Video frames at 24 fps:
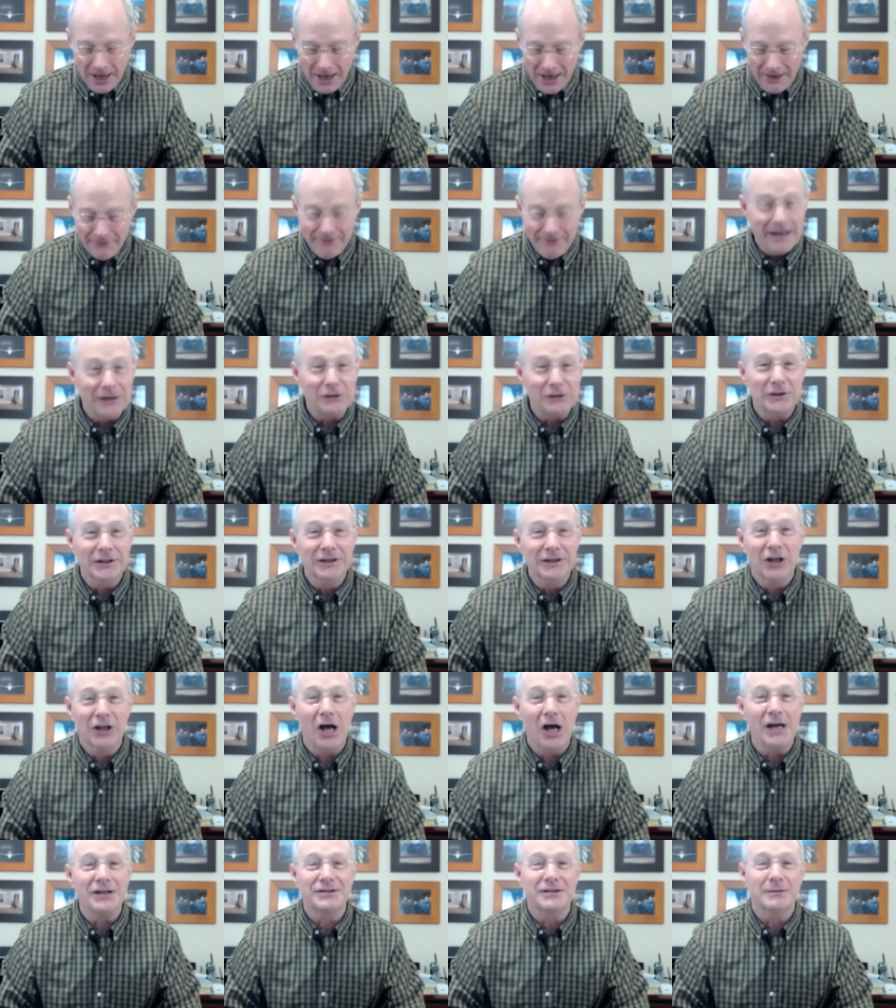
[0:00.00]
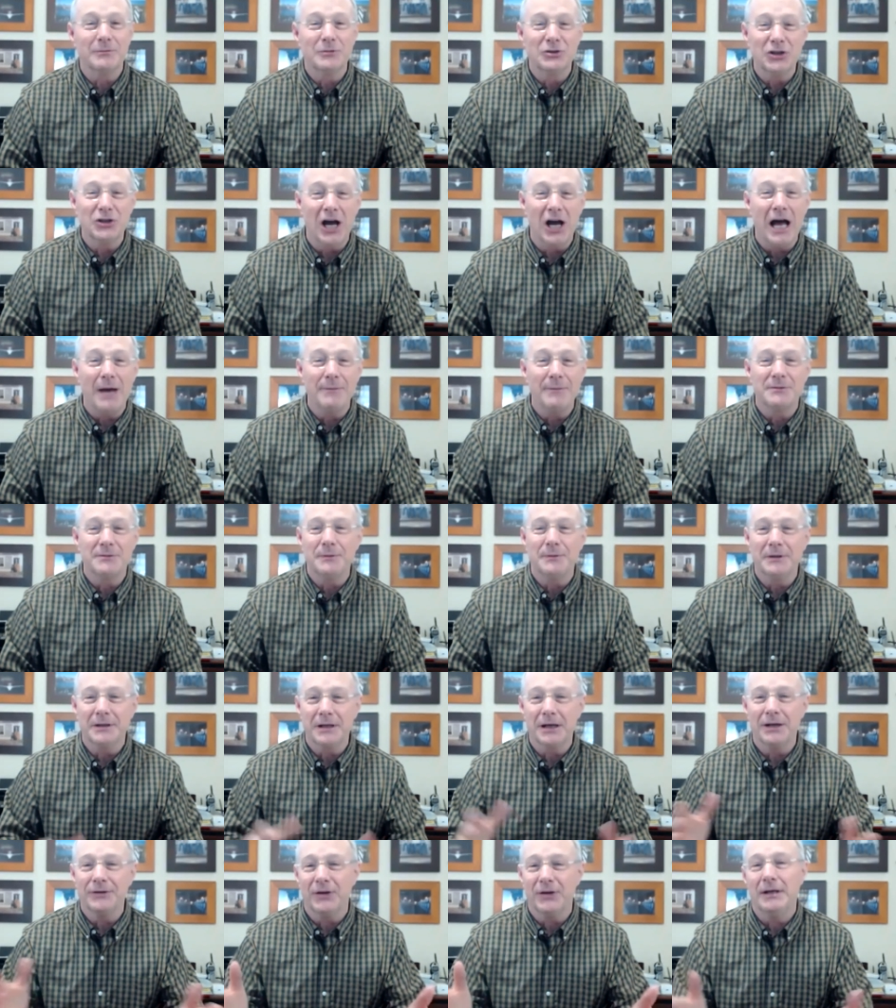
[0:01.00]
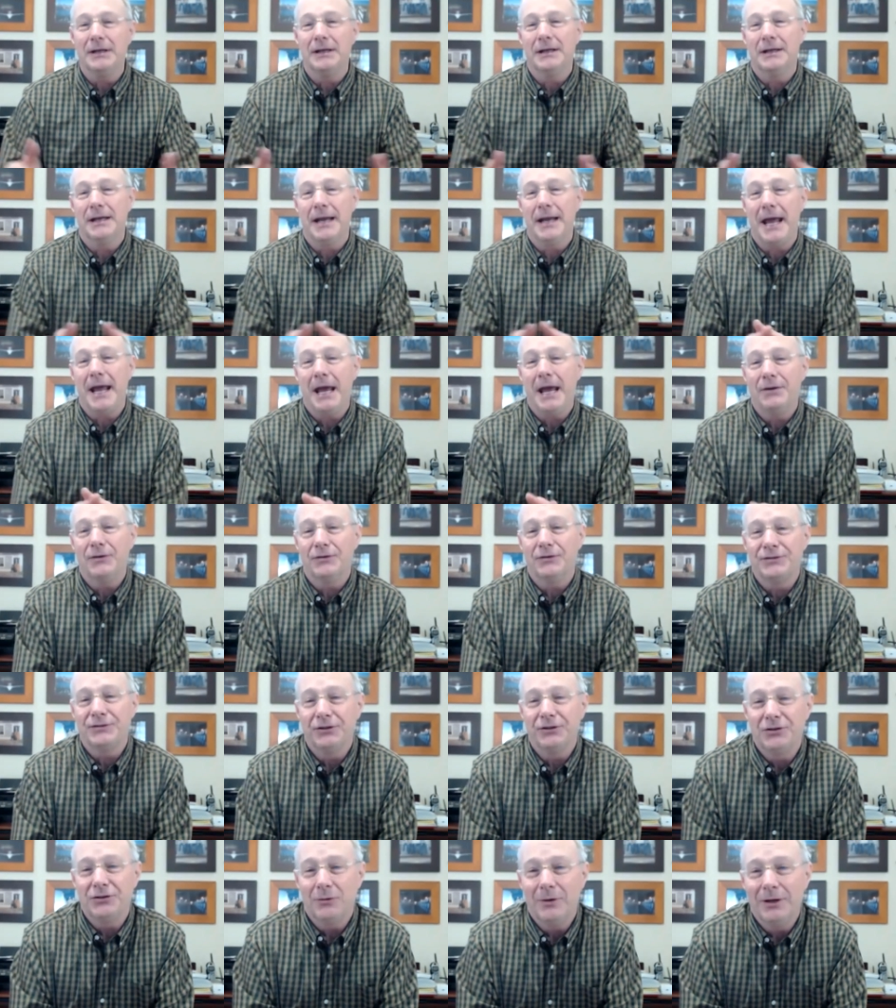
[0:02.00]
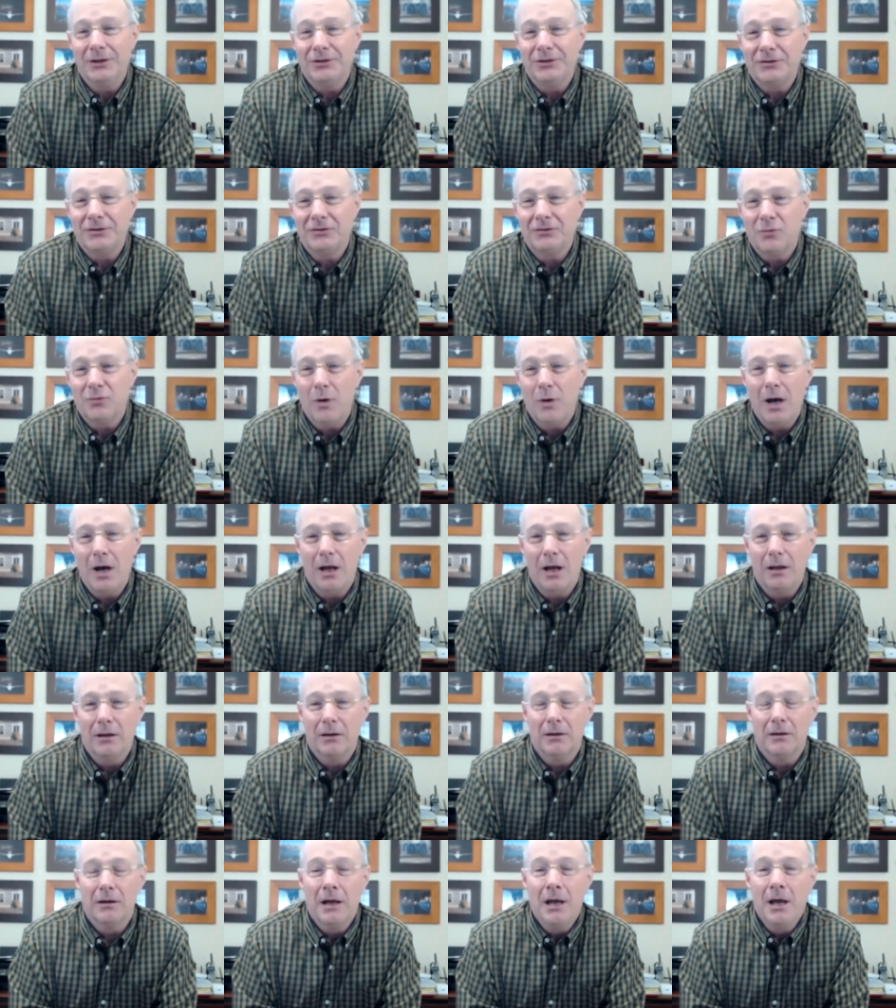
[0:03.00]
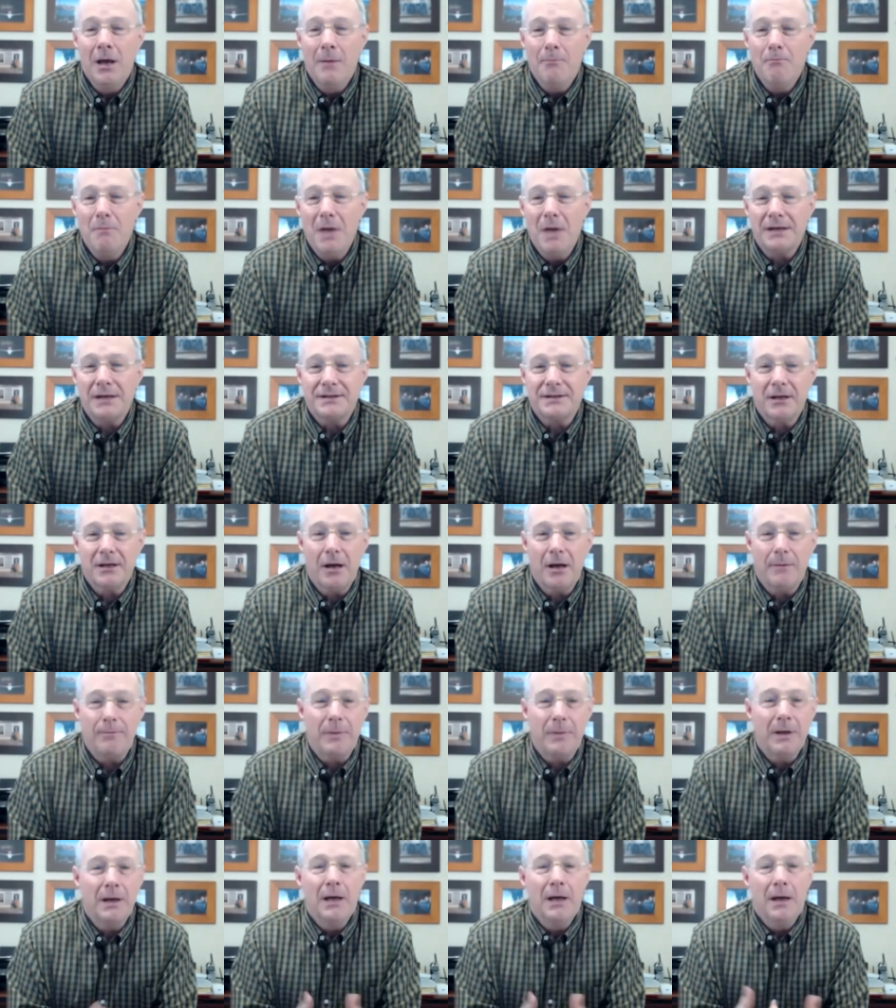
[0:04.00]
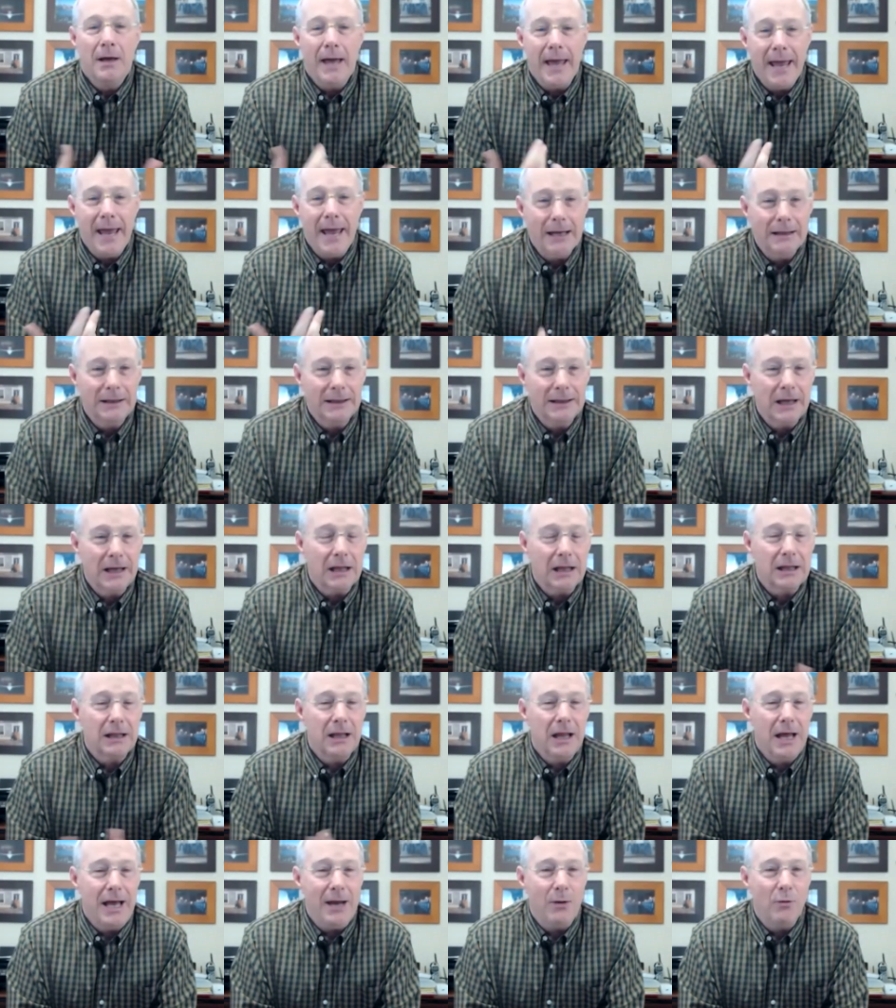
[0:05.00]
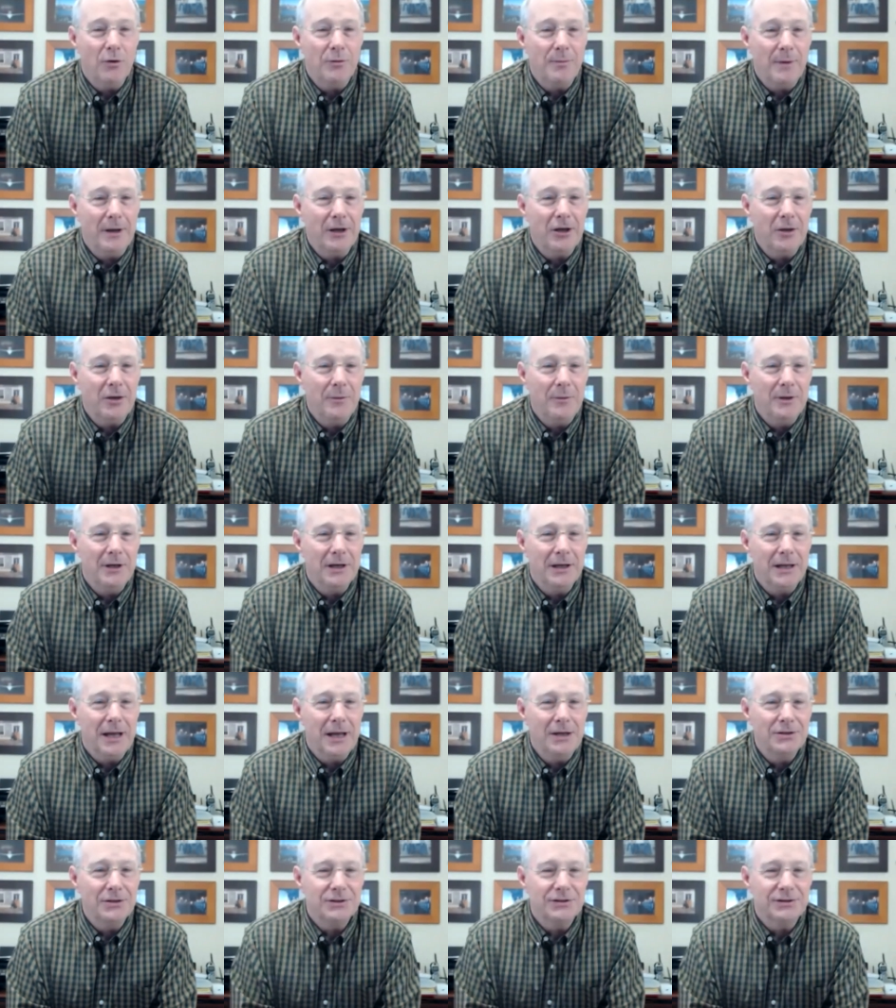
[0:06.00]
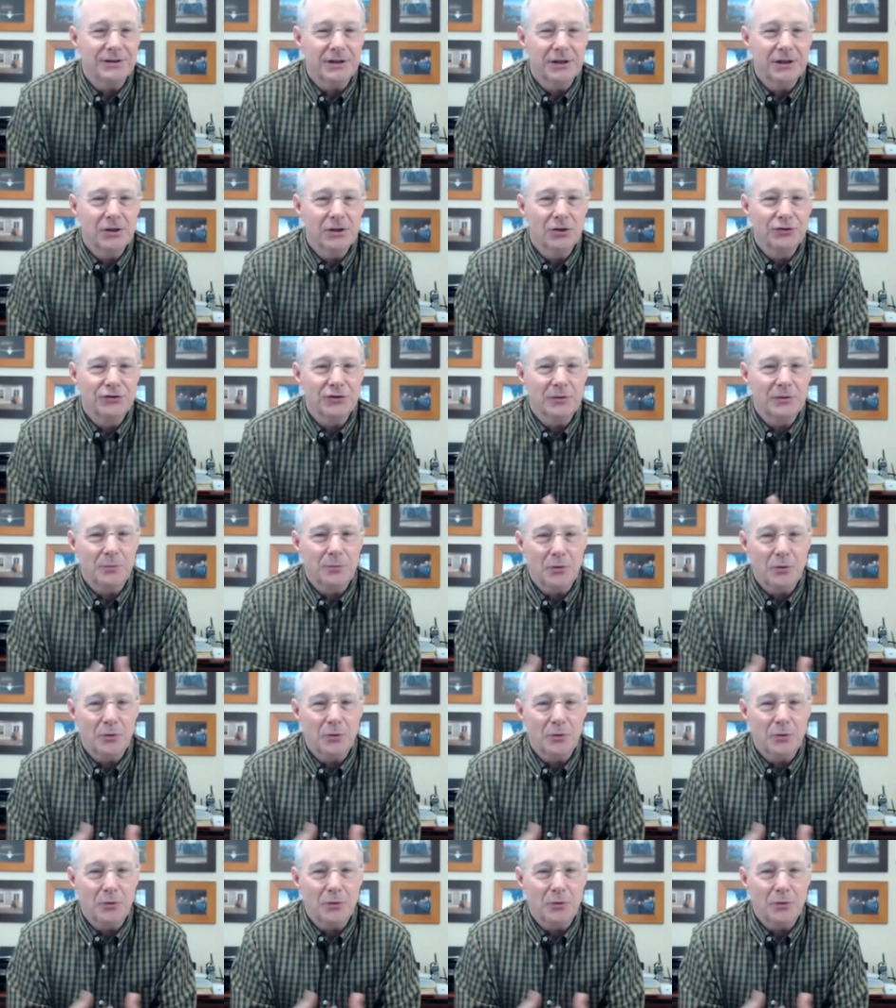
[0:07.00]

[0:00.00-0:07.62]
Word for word: i've actually lost some jobs because i didn't handle situations well or messed up handling a client with my communication skills or